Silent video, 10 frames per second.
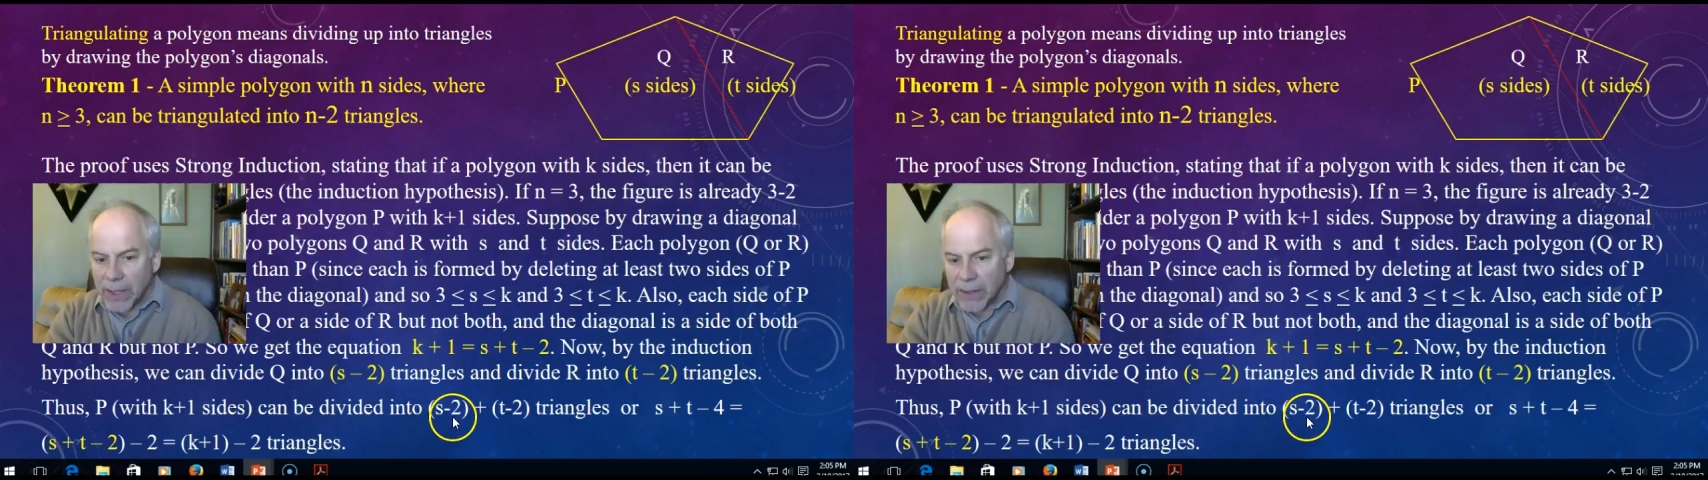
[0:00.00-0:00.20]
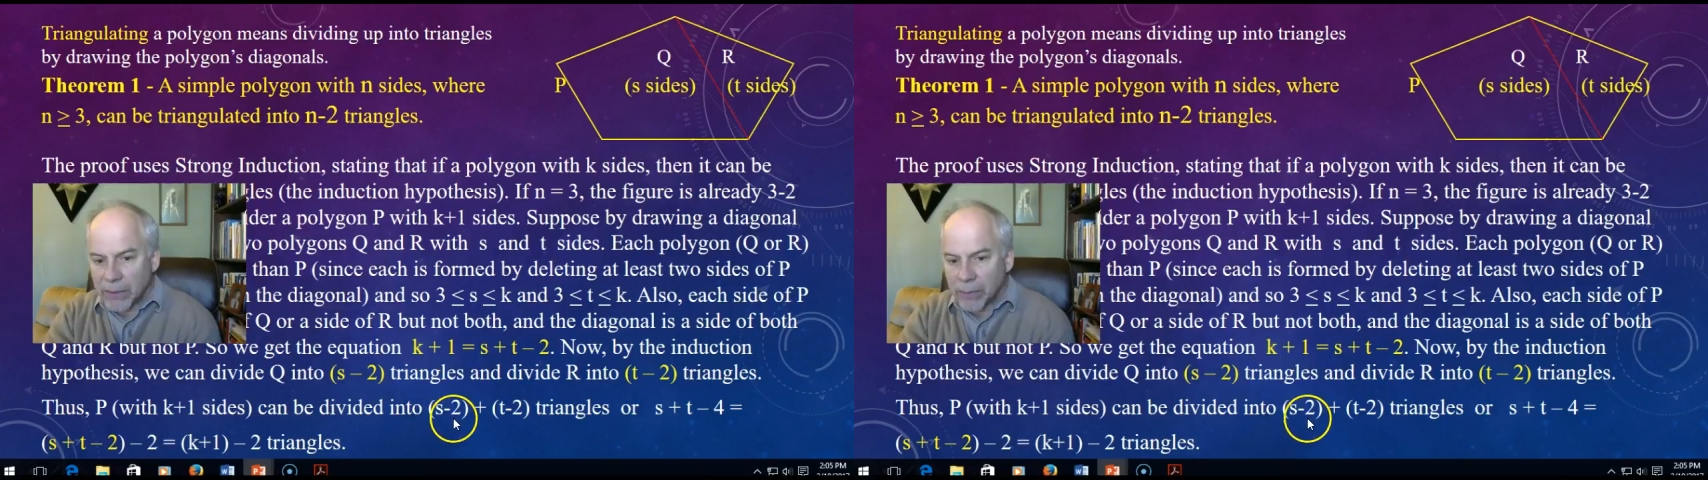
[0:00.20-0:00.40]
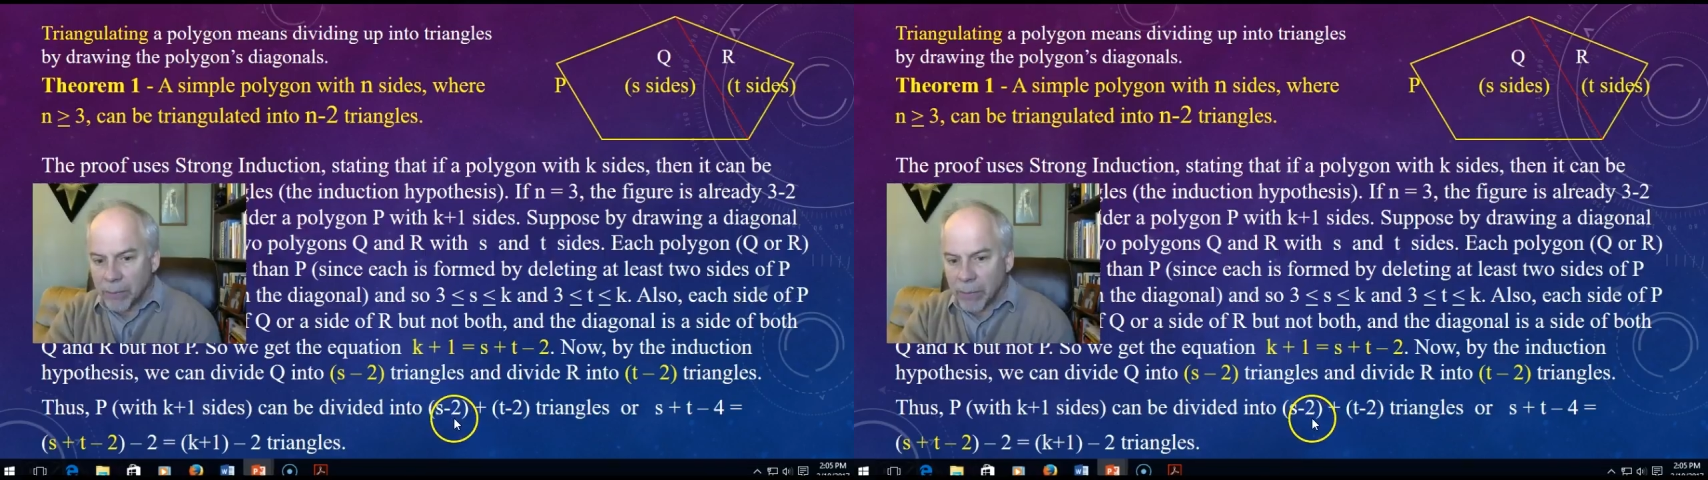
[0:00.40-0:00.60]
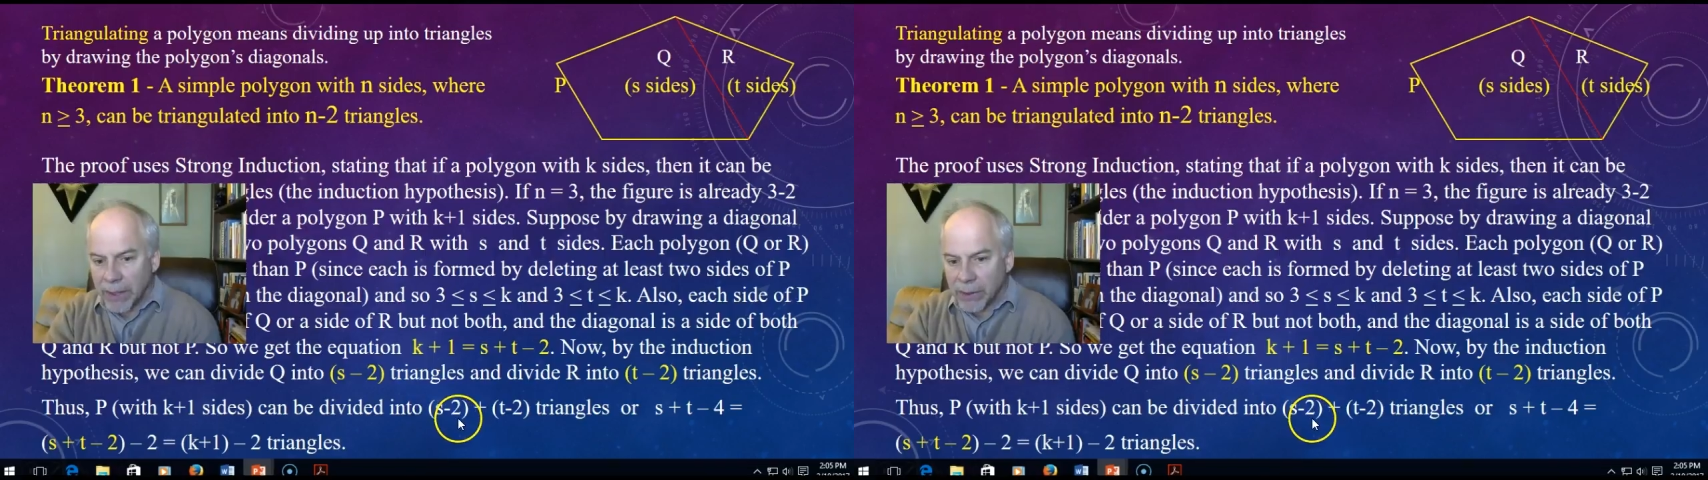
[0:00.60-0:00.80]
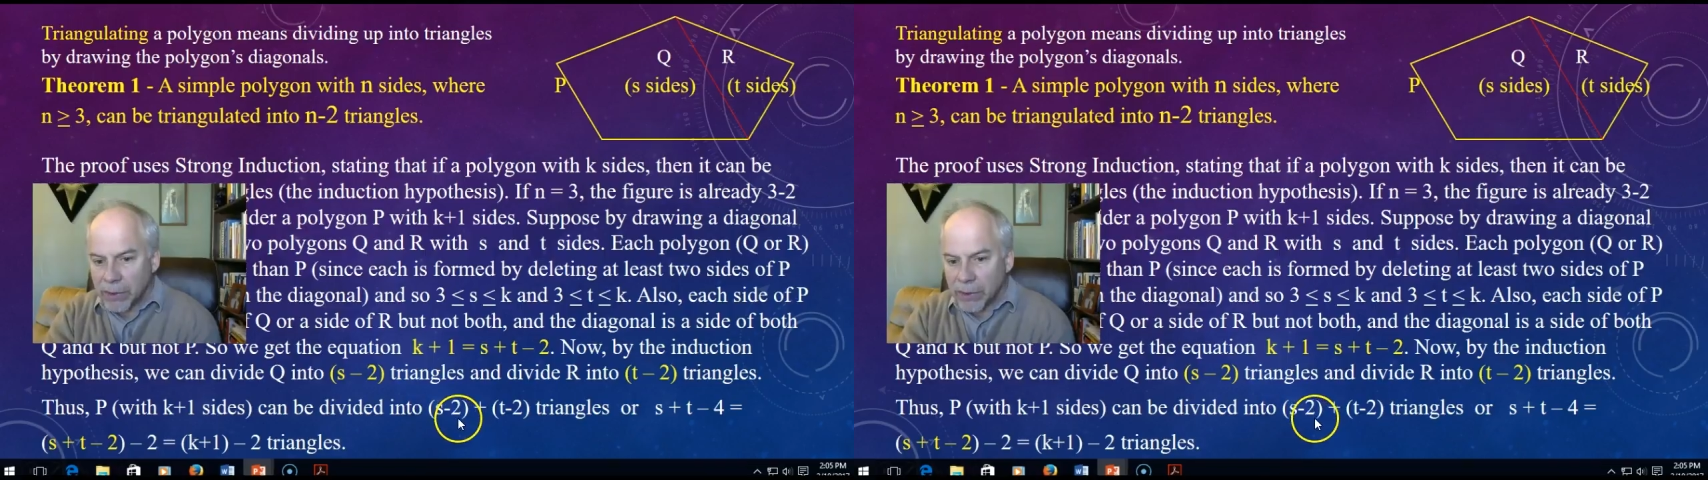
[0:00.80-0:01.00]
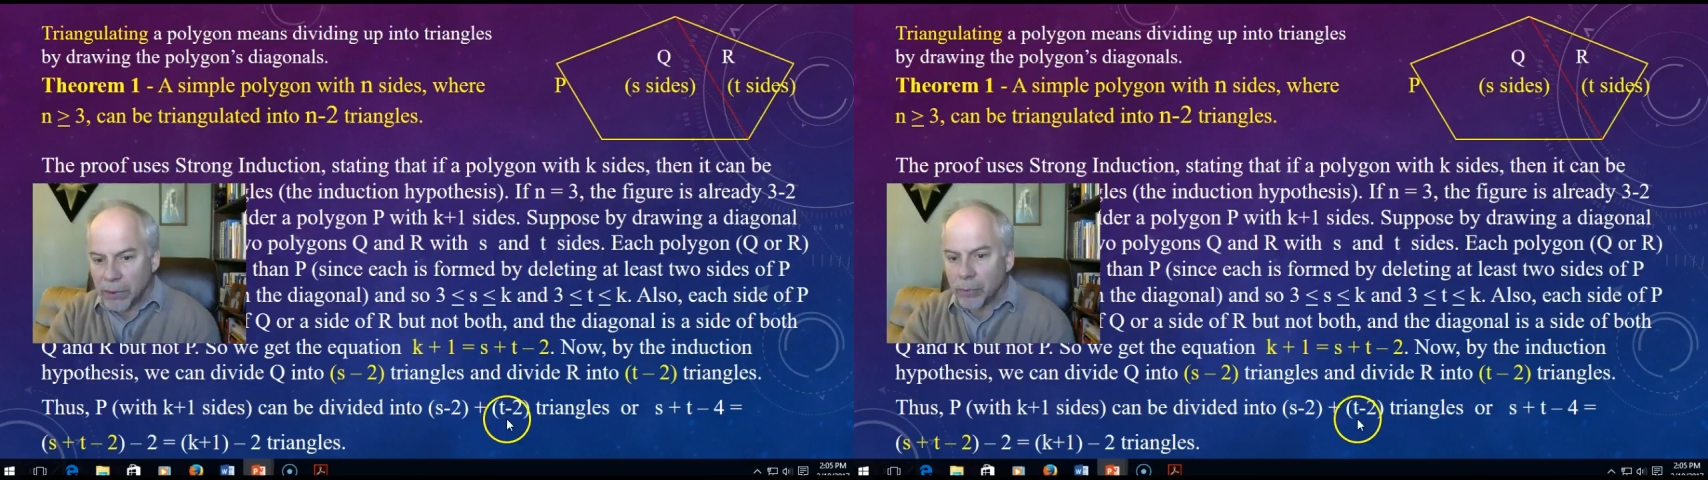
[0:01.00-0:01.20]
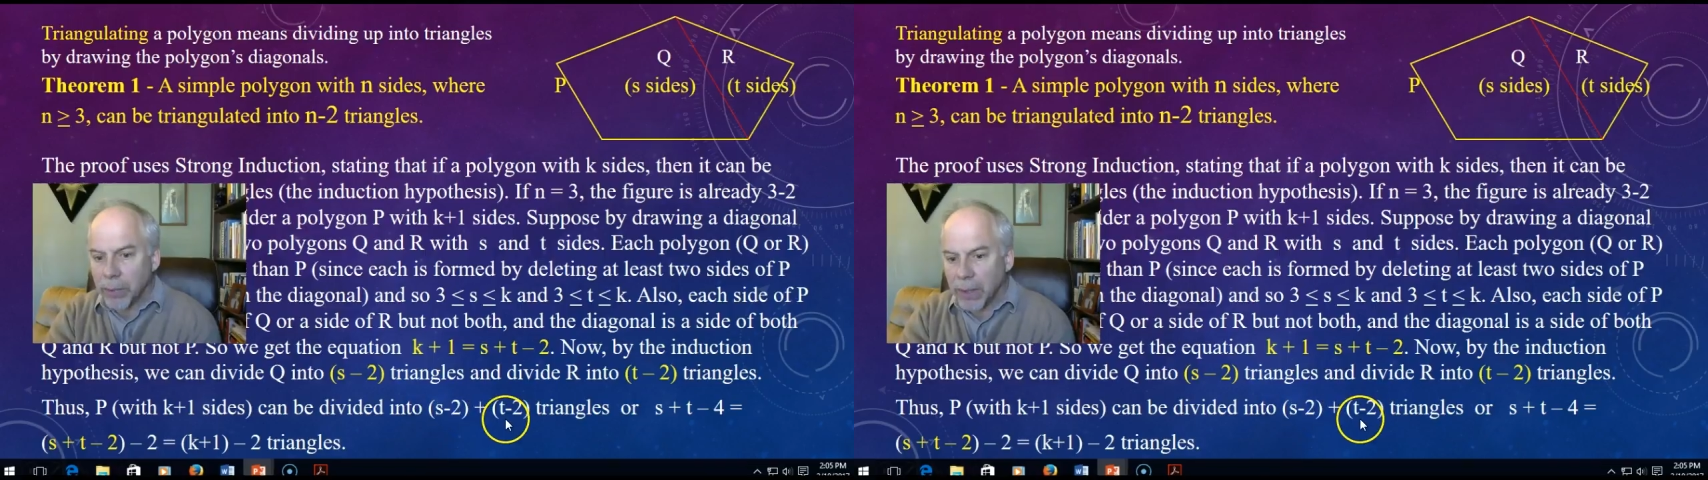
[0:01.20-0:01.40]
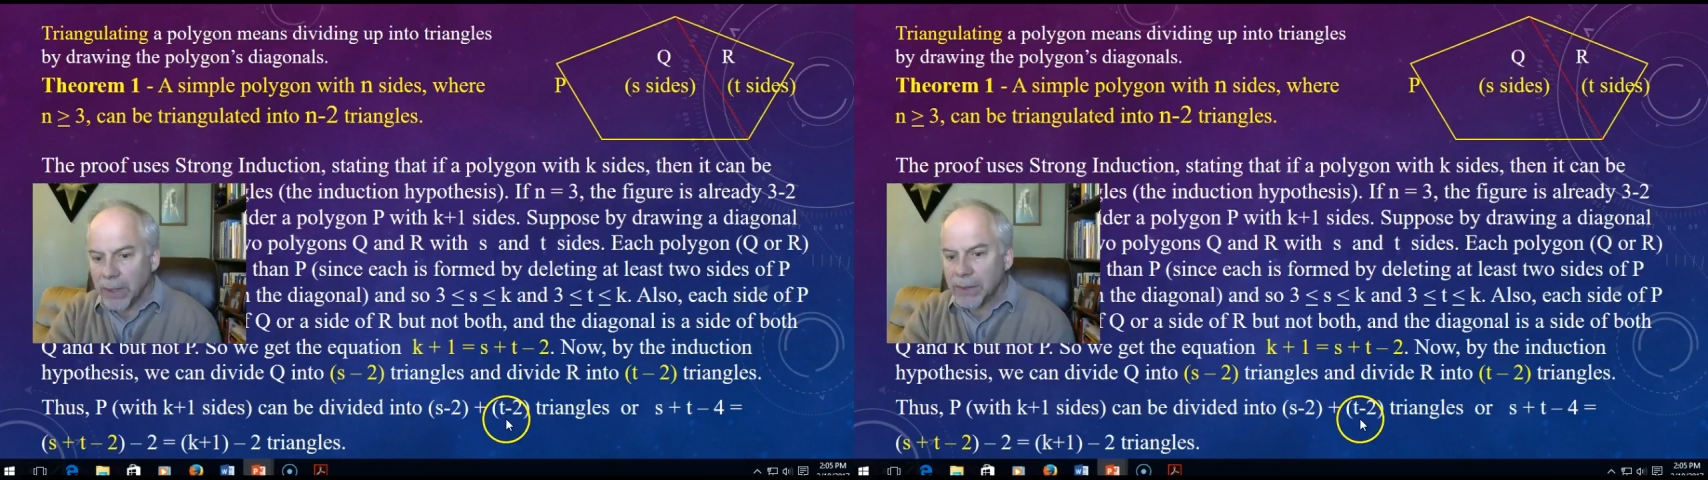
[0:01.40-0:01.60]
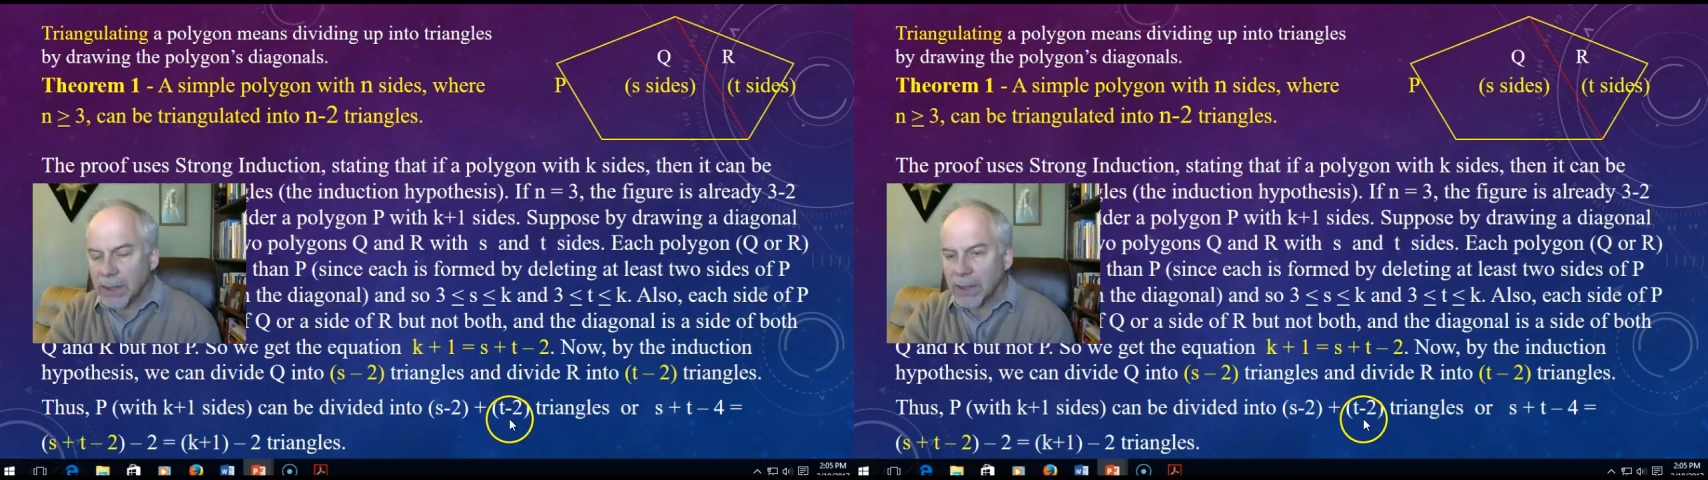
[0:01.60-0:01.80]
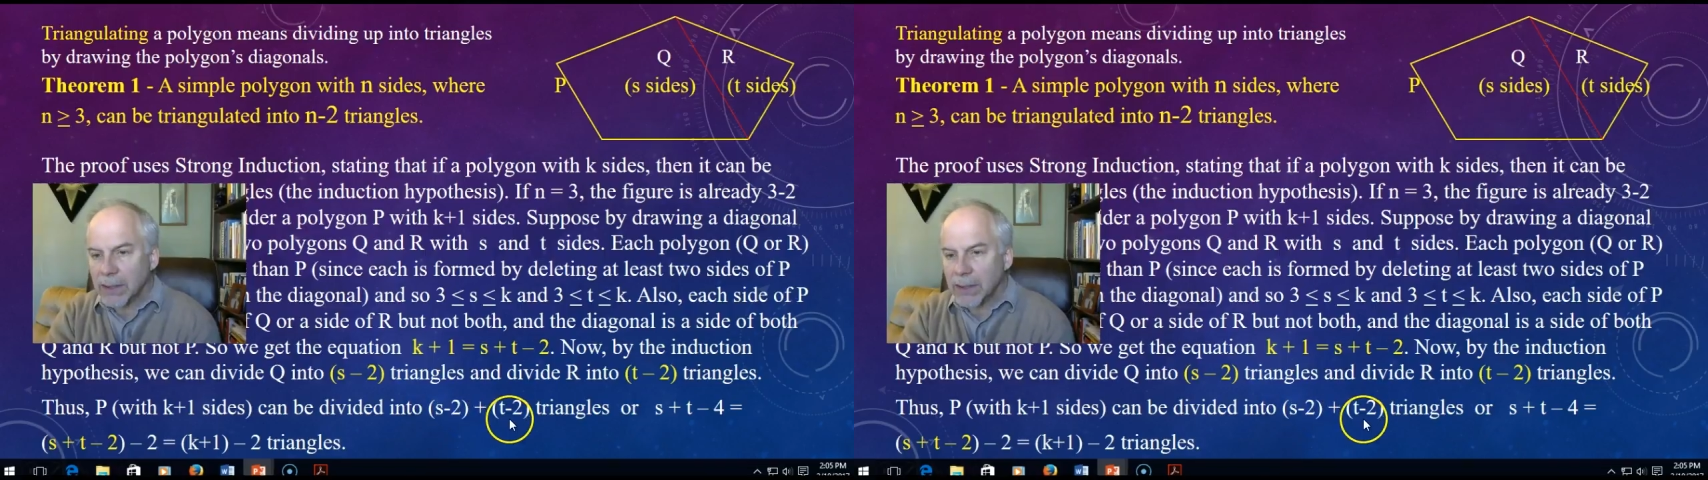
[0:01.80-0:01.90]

S minus 2 plus